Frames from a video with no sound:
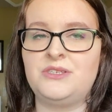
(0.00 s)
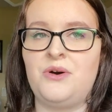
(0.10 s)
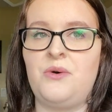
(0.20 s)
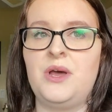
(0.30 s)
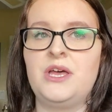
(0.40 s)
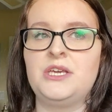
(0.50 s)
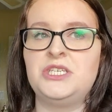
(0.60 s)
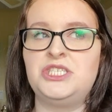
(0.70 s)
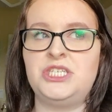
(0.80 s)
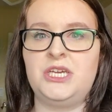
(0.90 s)
So
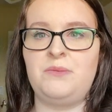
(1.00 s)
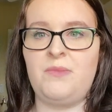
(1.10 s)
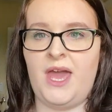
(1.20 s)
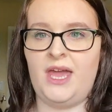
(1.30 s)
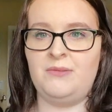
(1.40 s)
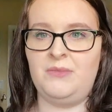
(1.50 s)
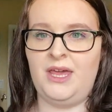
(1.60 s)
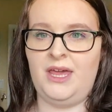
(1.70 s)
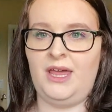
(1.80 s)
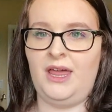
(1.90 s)
she made
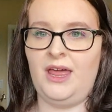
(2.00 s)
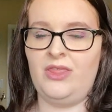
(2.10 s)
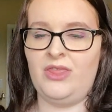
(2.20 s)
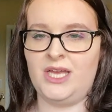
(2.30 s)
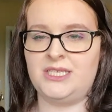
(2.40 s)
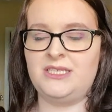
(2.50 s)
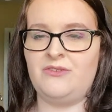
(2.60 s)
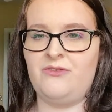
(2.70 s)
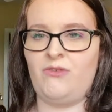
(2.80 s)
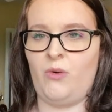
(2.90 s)
me this
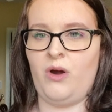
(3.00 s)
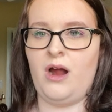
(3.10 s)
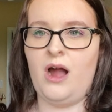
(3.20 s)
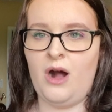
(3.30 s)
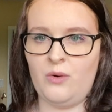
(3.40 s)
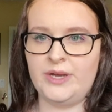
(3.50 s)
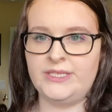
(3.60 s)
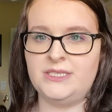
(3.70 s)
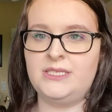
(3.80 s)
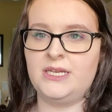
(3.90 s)
for
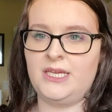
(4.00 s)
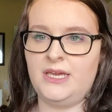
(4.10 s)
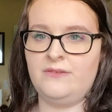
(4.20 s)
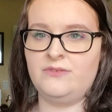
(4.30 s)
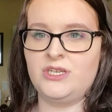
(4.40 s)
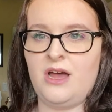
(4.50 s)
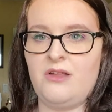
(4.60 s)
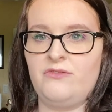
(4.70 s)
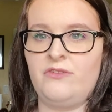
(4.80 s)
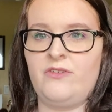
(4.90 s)
Owen to give
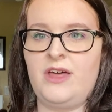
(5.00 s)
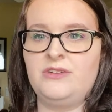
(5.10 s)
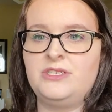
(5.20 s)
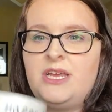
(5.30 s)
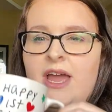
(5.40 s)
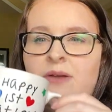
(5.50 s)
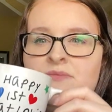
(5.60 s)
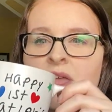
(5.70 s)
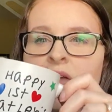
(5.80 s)
Shawn for Father's Day.